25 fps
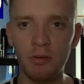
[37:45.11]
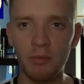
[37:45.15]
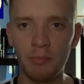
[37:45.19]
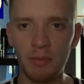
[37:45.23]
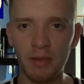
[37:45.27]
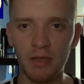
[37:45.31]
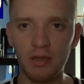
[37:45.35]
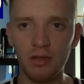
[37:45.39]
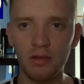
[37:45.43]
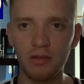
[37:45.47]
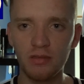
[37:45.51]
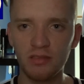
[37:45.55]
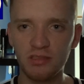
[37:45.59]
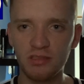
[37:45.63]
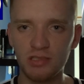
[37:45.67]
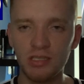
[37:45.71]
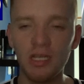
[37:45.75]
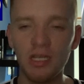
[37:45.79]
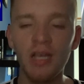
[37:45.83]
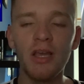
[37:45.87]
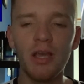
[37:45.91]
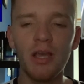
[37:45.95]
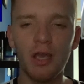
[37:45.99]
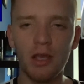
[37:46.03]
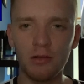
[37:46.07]
because
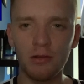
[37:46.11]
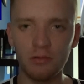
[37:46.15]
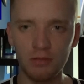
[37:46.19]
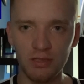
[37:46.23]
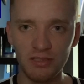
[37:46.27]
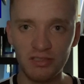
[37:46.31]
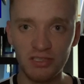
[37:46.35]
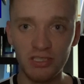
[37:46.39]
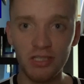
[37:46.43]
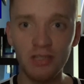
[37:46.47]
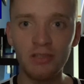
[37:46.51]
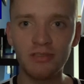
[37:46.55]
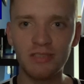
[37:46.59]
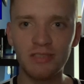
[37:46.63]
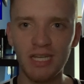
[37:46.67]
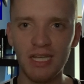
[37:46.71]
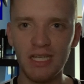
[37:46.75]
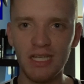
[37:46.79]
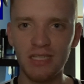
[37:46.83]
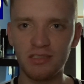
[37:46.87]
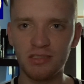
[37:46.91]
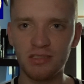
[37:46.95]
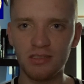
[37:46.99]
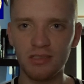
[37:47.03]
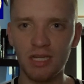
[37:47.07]
only 2
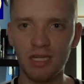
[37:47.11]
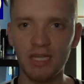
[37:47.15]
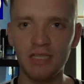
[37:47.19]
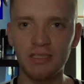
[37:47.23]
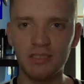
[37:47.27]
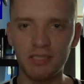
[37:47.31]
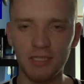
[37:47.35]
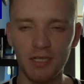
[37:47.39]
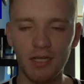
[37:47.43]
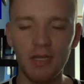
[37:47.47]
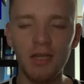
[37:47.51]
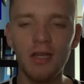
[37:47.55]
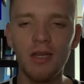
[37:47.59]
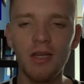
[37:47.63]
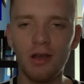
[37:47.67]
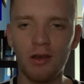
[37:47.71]
days later,